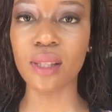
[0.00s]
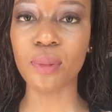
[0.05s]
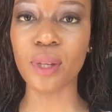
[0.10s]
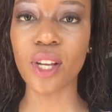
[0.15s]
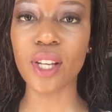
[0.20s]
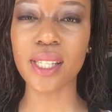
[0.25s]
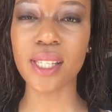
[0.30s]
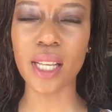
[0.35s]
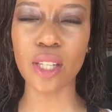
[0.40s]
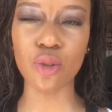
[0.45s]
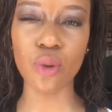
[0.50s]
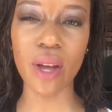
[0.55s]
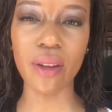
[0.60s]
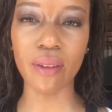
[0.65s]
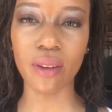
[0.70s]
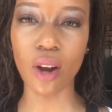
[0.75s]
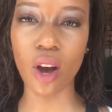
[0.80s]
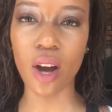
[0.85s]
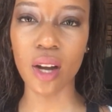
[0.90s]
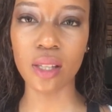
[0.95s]
because I do have
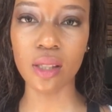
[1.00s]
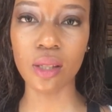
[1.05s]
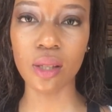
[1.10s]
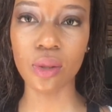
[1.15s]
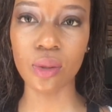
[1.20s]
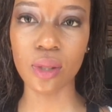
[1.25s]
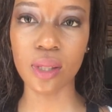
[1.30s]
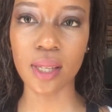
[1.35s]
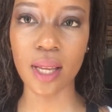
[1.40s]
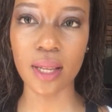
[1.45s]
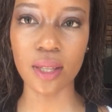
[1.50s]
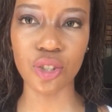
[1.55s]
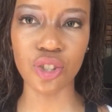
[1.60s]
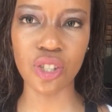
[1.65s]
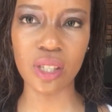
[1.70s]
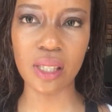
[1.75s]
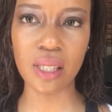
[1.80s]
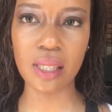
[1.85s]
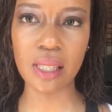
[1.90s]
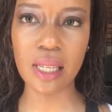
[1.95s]
an aunt who says she
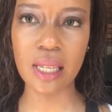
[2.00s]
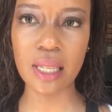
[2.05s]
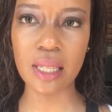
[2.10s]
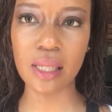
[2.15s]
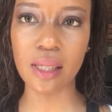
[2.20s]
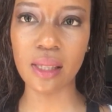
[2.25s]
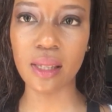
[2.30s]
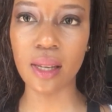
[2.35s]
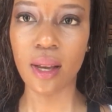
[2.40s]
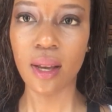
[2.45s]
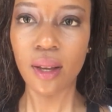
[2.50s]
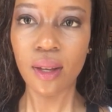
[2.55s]
sees,